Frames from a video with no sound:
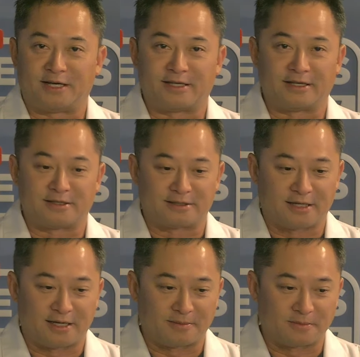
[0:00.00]
I think it's
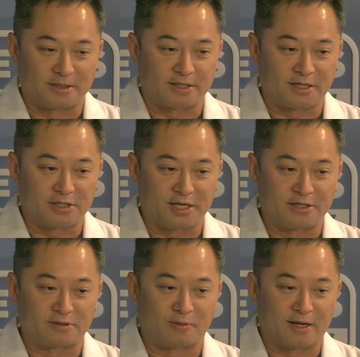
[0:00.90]
going to
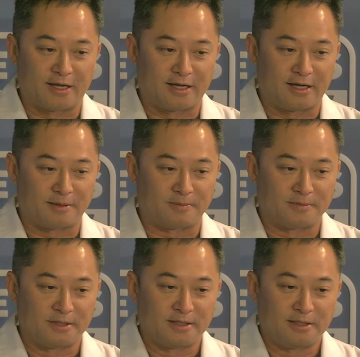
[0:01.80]
change the way
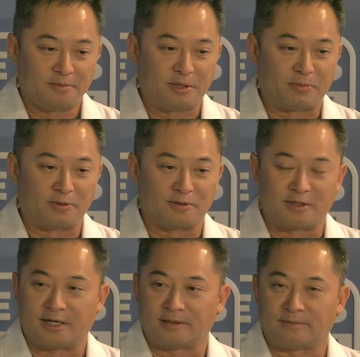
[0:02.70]

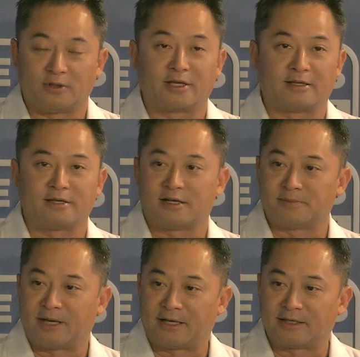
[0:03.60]
people look at
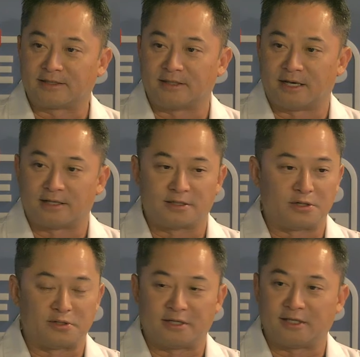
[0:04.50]
cosmetics
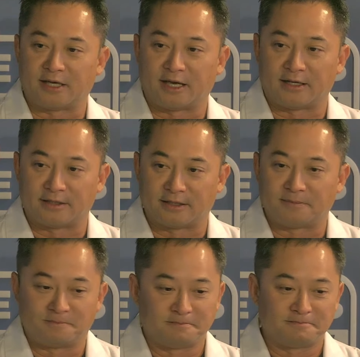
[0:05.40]
surgery, and
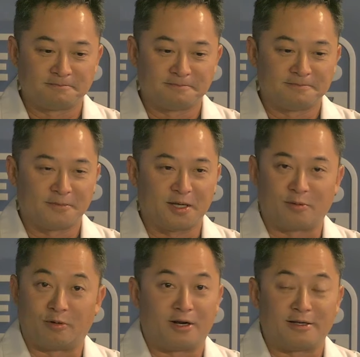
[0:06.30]

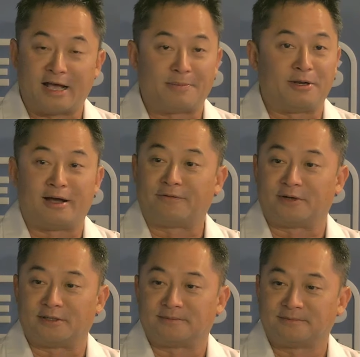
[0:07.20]
we're happy to offer it.